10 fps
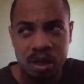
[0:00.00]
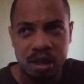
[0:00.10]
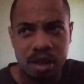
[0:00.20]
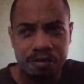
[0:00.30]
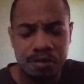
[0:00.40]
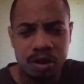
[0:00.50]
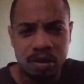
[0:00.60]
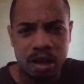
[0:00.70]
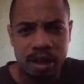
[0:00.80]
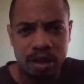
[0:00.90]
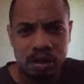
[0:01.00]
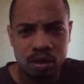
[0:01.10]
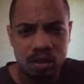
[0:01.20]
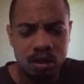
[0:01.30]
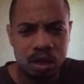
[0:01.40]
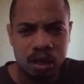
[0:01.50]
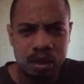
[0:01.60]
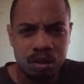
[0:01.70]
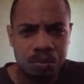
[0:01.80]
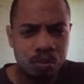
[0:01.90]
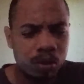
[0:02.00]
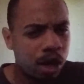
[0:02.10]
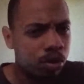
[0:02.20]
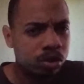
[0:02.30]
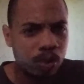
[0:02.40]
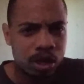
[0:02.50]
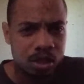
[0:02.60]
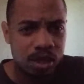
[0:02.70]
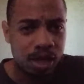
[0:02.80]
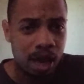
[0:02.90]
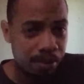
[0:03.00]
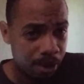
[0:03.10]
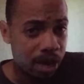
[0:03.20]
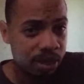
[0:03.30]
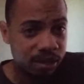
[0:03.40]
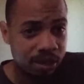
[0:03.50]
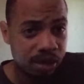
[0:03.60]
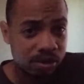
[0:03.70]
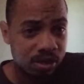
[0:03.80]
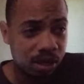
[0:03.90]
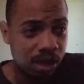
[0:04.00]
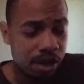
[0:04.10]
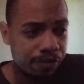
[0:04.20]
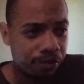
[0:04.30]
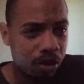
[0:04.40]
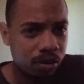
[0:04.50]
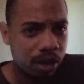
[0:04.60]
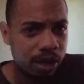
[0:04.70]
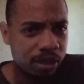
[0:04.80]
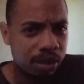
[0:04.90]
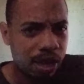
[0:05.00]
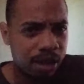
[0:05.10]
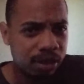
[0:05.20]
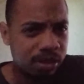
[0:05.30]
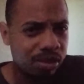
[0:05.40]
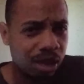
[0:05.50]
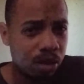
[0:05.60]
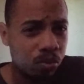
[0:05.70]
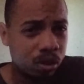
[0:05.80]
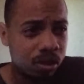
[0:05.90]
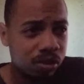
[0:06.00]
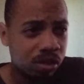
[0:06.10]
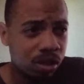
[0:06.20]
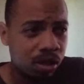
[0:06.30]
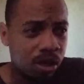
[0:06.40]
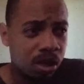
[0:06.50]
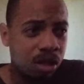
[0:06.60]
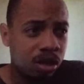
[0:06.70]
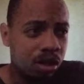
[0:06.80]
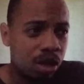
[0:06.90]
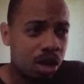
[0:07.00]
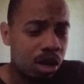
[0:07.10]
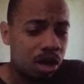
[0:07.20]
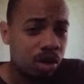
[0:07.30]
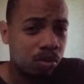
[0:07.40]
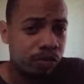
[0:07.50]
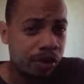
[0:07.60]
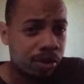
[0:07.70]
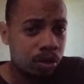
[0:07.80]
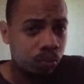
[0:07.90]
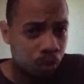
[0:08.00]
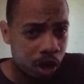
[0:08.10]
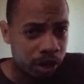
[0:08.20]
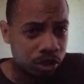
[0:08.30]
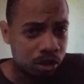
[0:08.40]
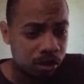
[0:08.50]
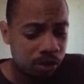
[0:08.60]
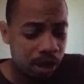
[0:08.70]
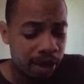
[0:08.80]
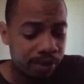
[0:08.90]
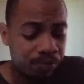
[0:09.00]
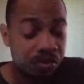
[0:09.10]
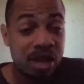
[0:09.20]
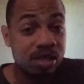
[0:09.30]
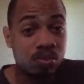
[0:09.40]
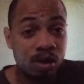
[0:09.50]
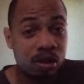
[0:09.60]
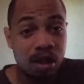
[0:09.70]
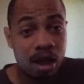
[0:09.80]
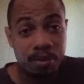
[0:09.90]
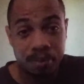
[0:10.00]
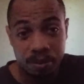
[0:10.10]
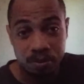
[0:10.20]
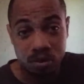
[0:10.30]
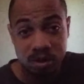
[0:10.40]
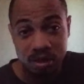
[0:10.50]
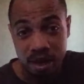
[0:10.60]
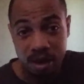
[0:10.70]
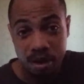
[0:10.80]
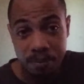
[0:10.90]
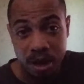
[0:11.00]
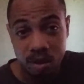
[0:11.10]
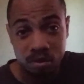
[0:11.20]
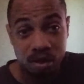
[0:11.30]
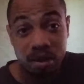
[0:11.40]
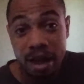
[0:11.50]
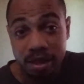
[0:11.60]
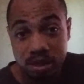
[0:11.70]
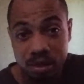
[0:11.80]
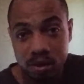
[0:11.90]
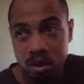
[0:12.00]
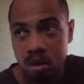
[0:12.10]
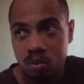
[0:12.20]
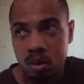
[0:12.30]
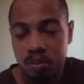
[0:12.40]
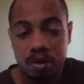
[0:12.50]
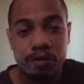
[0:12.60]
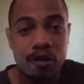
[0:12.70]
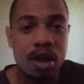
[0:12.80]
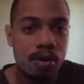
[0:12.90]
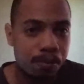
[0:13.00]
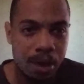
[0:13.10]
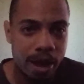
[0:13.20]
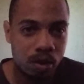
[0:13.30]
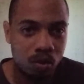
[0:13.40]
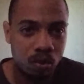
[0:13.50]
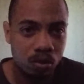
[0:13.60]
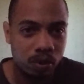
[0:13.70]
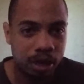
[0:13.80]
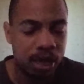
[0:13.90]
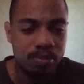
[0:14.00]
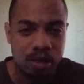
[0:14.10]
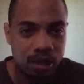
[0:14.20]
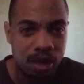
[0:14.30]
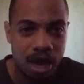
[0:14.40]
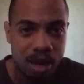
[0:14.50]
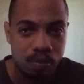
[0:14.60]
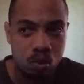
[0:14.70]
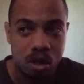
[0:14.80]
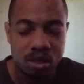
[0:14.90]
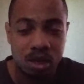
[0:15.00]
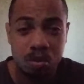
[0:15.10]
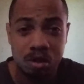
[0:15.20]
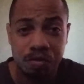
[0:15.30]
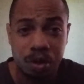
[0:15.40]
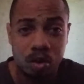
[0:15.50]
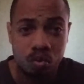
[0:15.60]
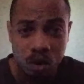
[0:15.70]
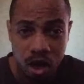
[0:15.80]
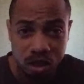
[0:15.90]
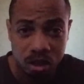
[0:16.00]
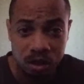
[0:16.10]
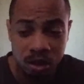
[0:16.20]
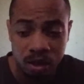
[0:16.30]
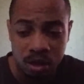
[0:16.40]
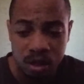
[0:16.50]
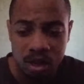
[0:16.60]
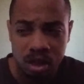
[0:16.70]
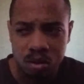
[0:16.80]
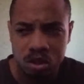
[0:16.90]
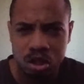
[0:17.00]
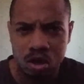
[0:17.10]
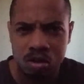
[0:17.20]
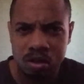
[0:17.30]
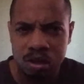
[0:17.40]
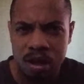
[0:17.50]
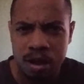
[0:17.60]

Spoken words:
it felt like when I was watching the game and the DLC, it felt like that this game was very rushed. And that's what a lot of people said about the final battle when it came to the game. It was very rushed. There were certain